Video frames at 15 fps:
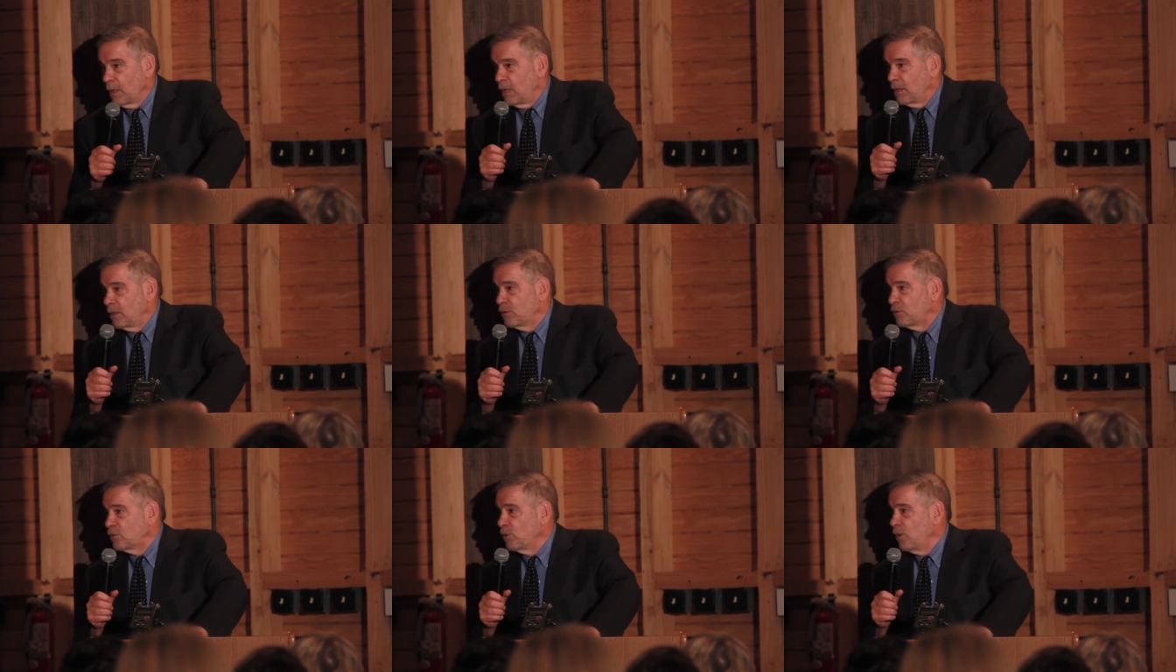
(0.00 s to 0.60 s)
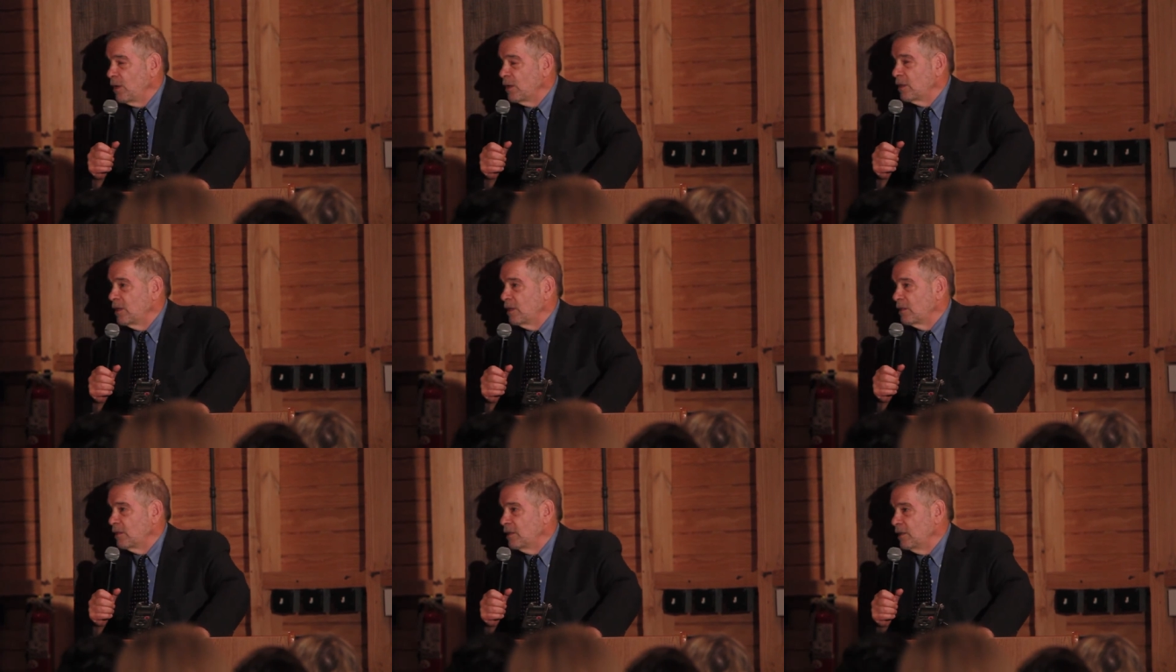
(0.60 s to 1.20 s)
and he saw
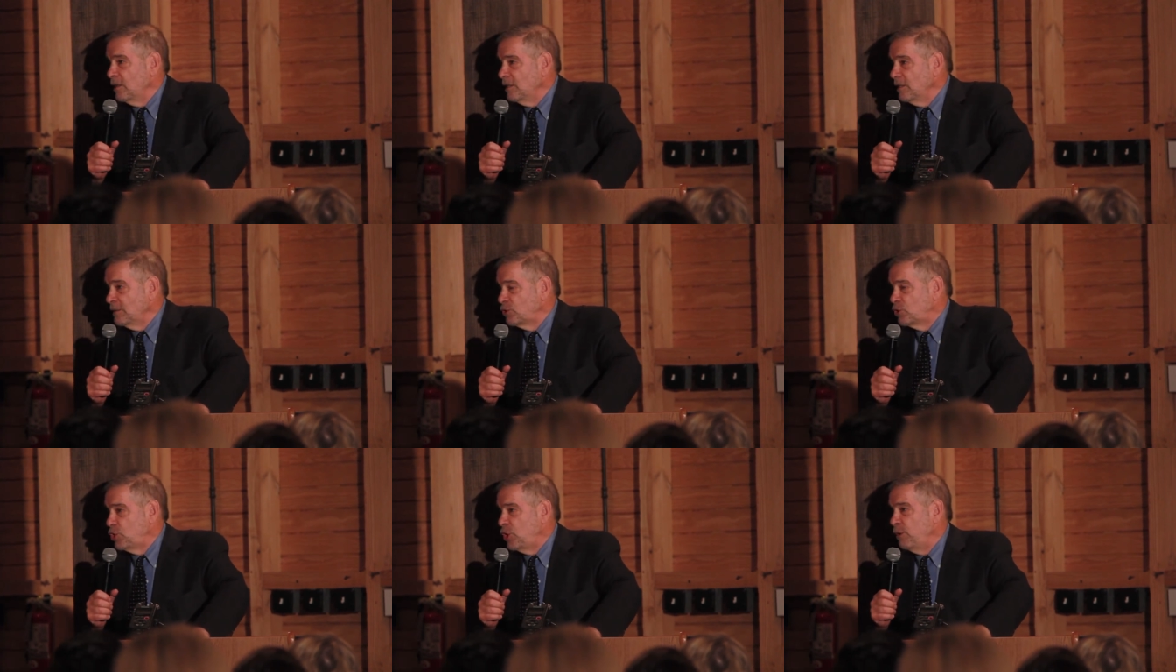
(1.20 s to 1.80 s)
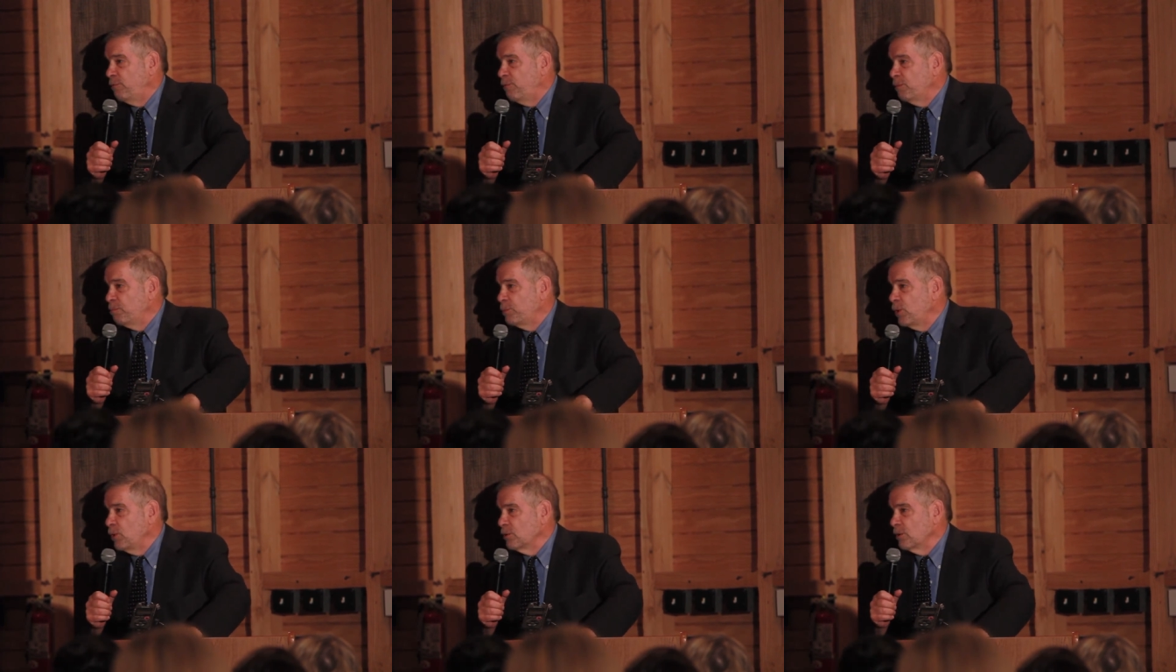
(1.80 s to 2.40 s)
that the chief
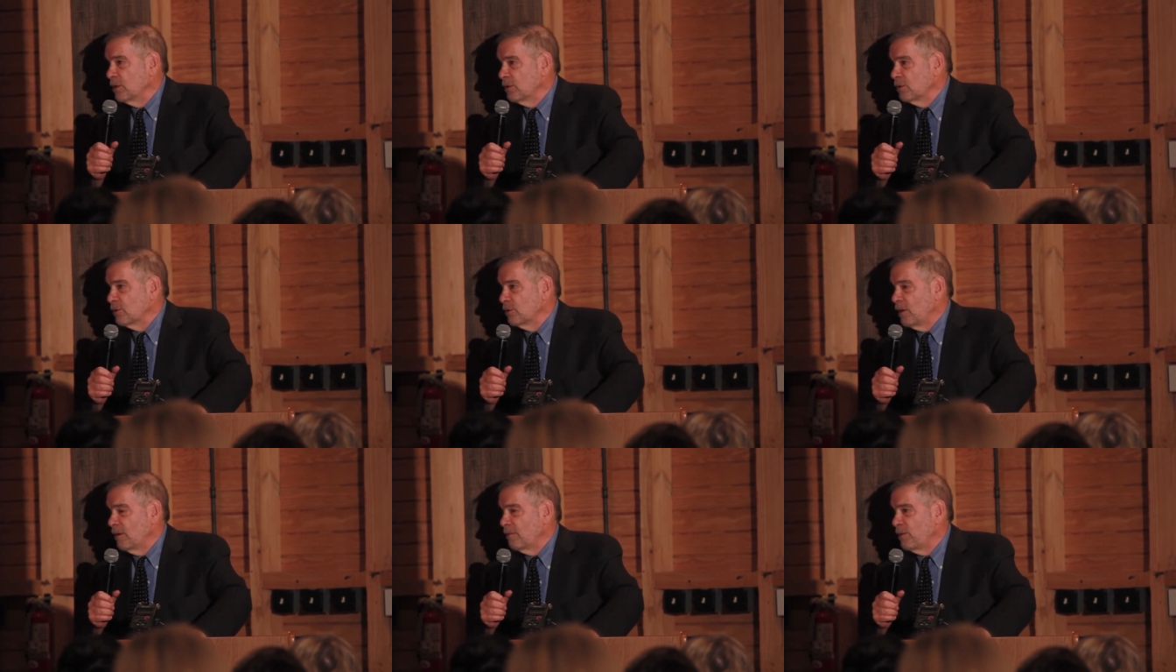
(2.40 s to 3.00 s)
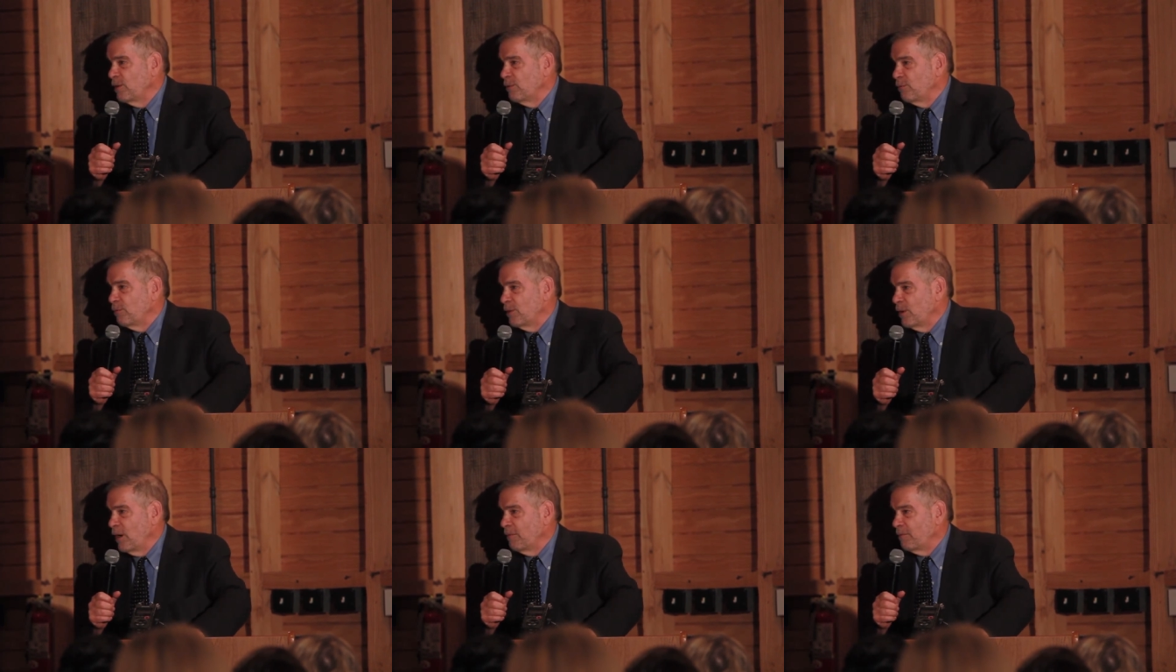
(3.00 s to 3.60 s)
opponent of the,
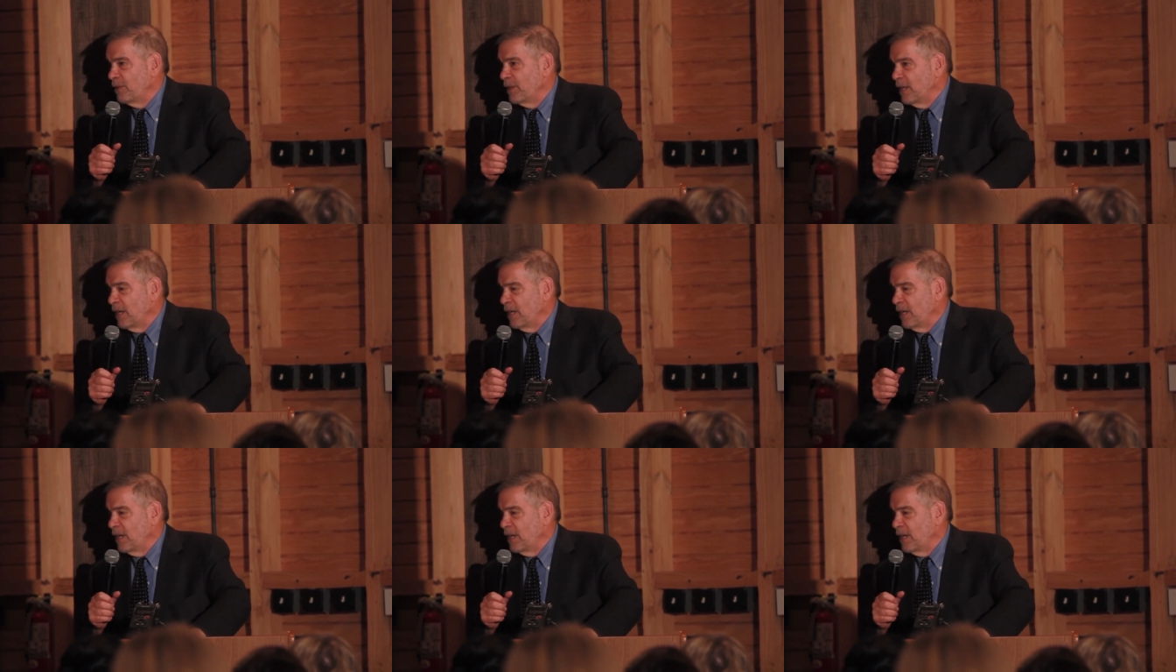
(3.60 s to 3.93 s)
of the